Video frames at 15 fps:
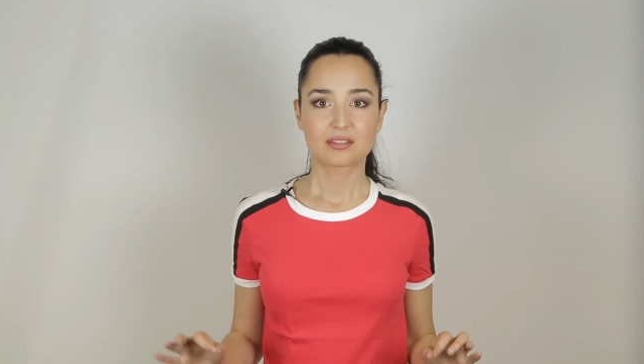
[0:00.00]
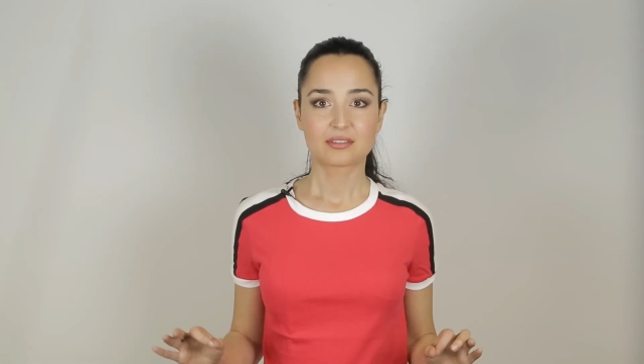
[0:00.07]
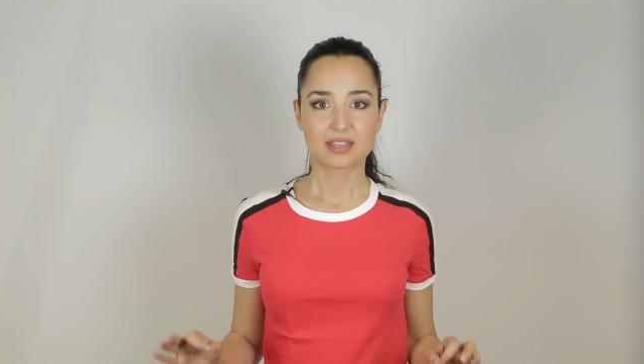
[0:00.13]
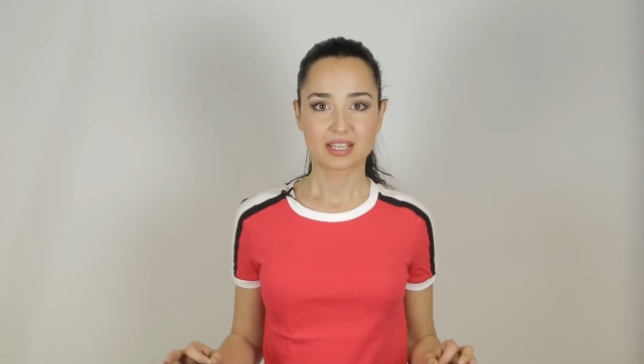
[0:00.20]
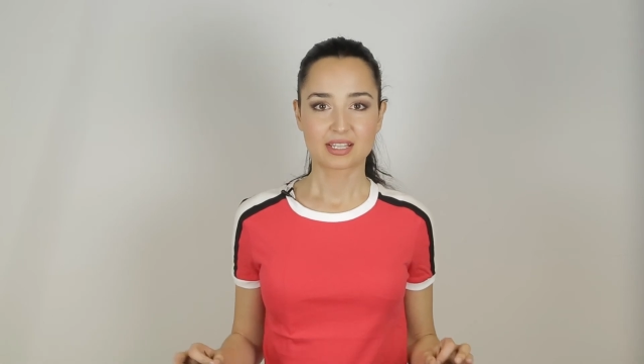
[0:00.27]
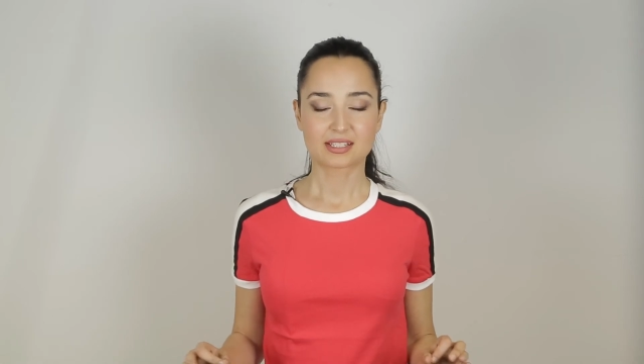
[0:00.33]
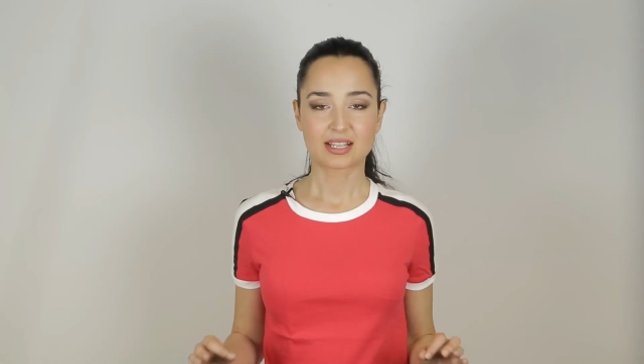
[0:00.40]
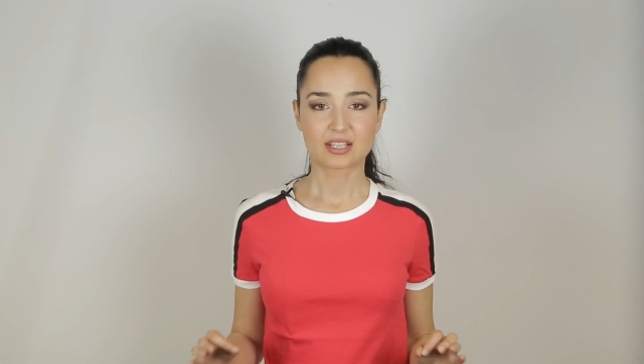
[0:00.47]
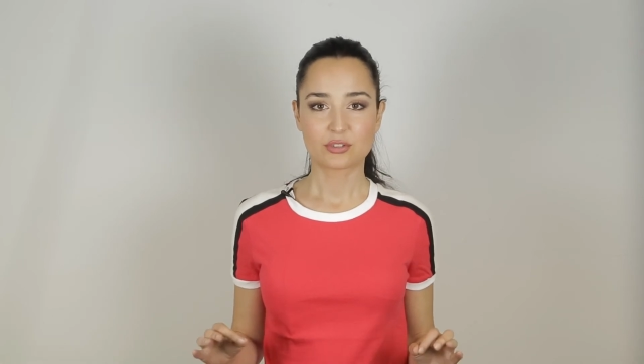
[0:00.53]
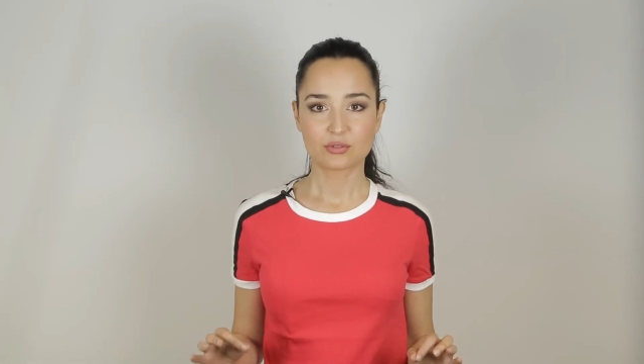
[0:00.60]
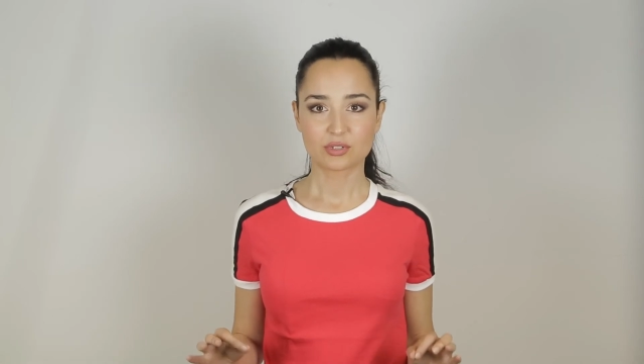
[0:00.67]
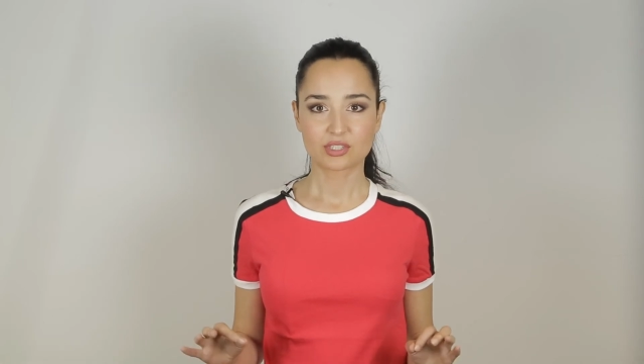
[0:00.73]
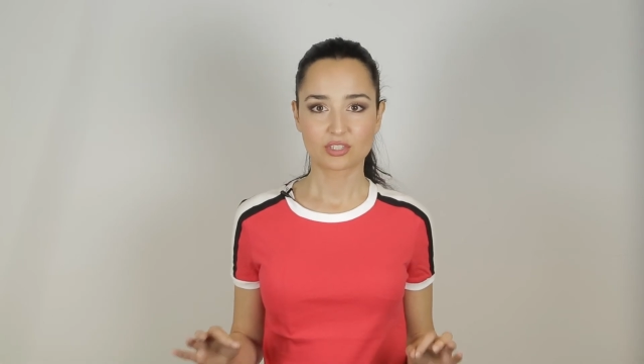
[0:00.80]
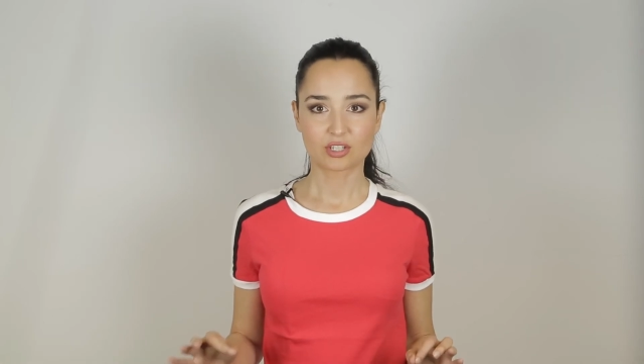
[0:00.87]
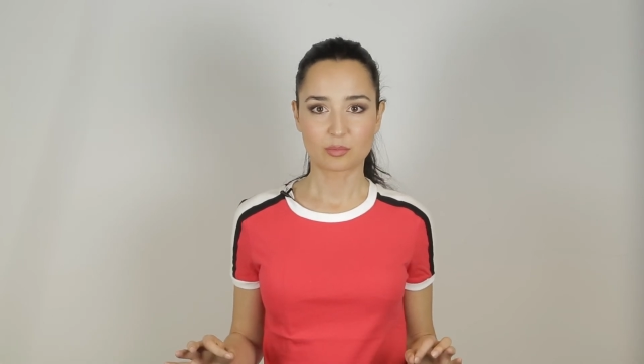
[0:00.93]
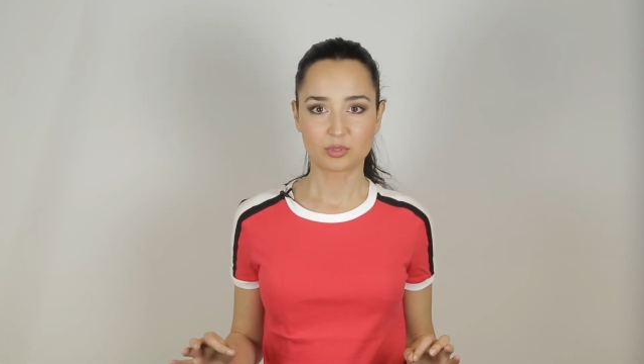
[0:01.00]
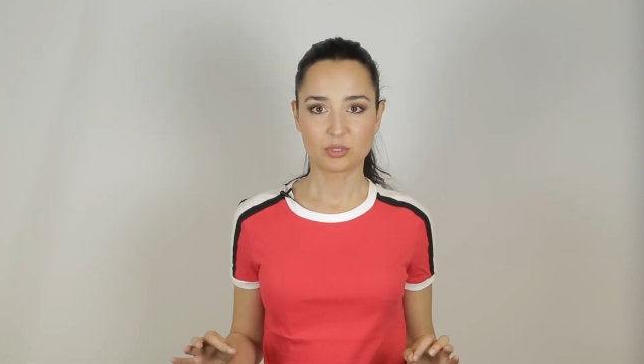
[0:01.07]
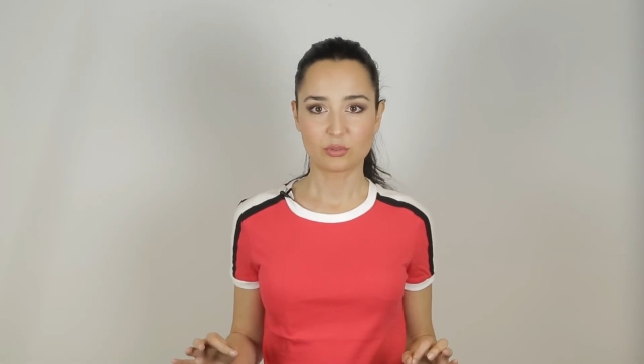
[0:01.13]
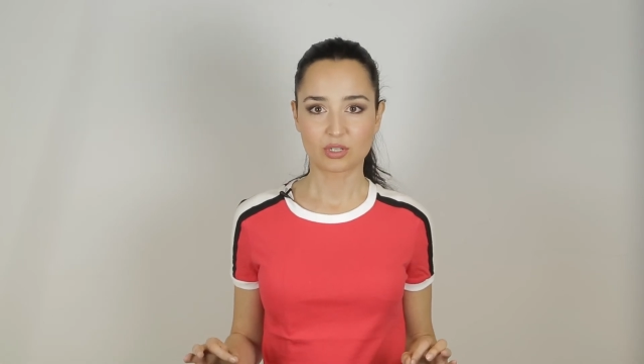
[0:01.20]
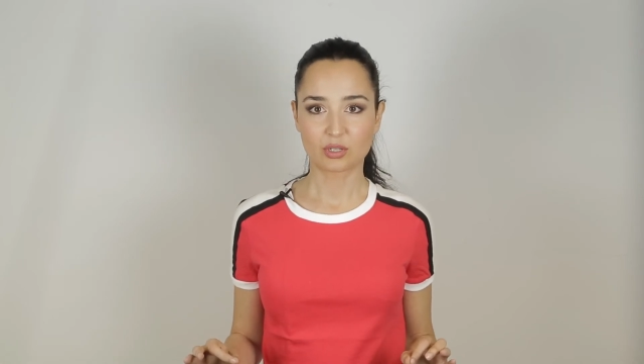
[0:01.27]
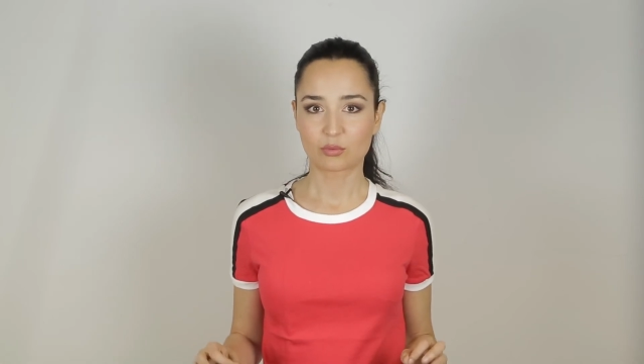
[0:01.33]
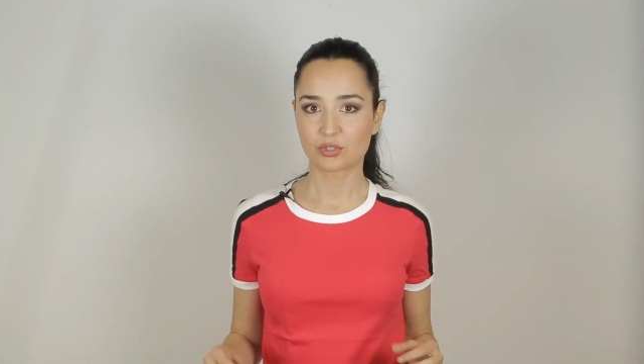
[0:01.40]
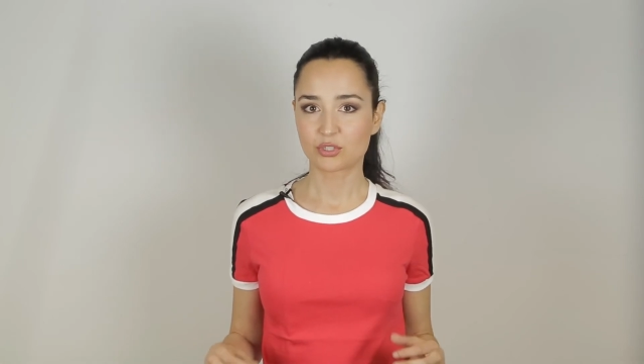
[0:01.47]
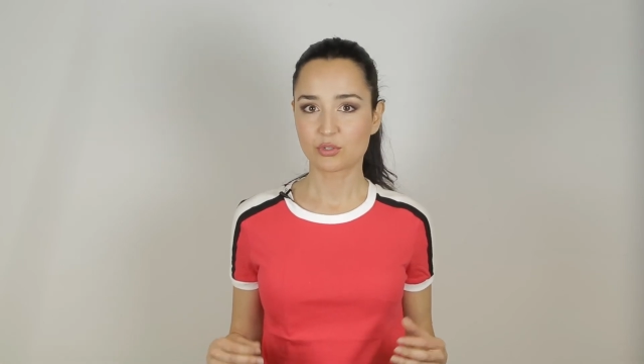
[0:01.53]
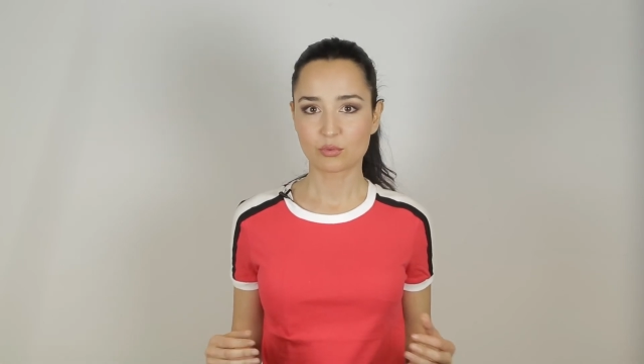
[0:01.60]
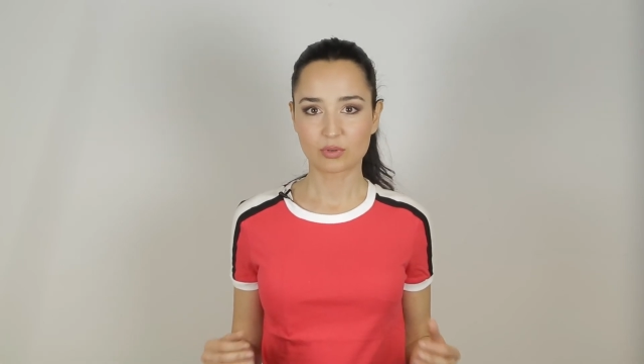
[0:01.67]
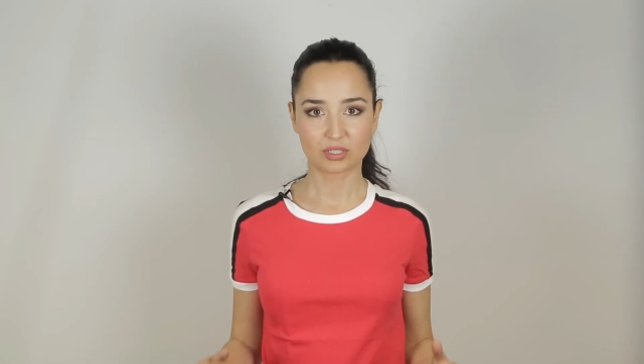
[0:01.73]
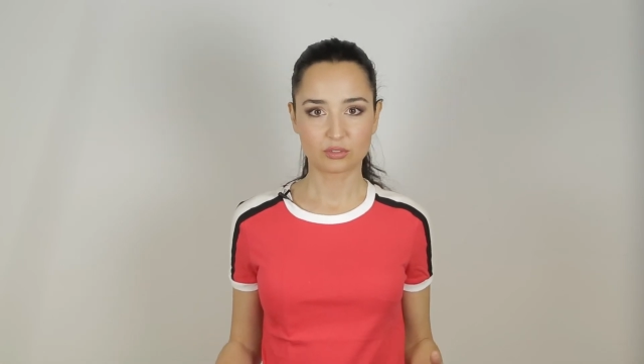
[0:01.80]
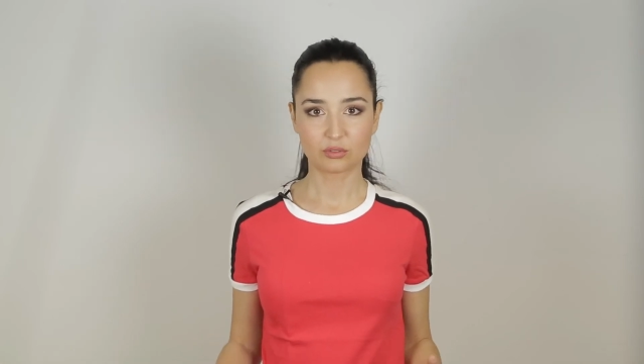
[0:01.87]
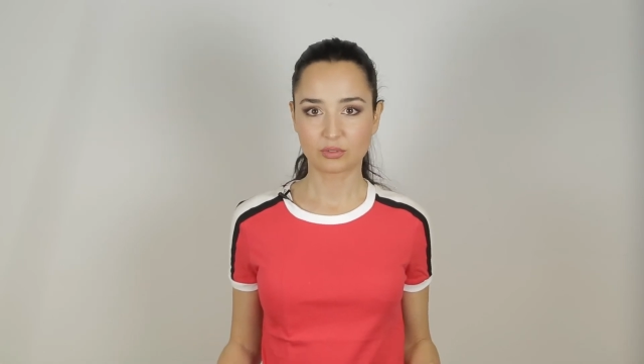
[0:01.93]
thanks that you stopped doing what you
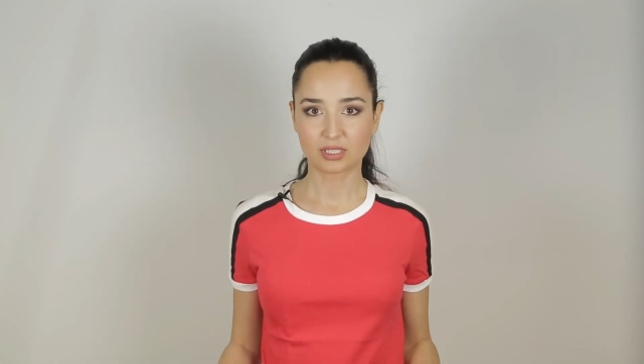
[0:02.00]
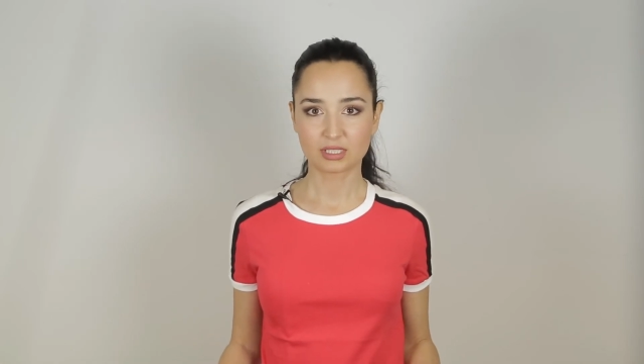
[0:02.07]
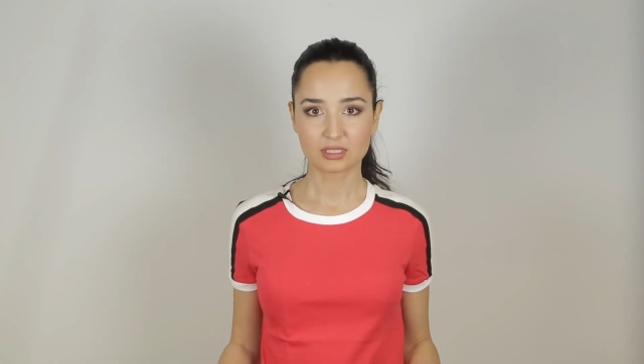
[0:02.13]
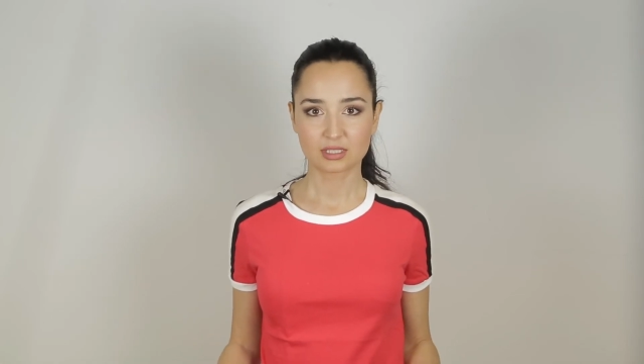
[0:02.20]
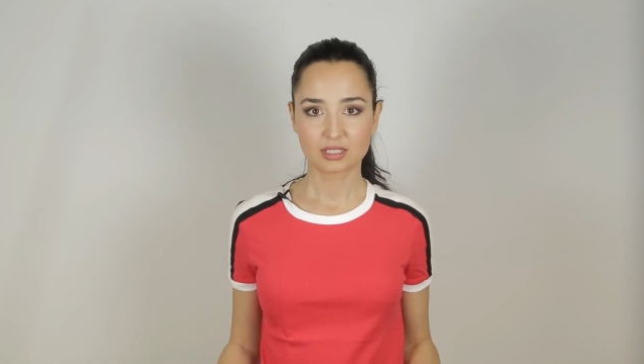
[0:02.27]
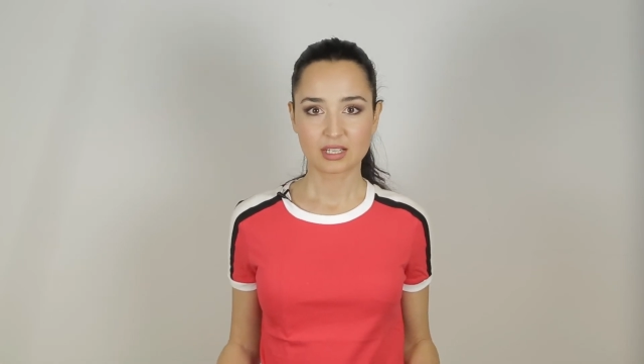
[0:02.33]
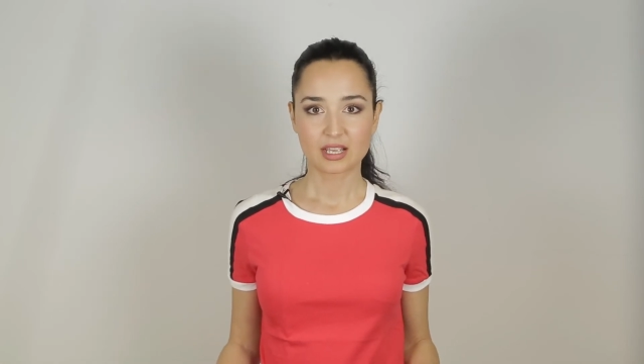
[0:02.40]
were doing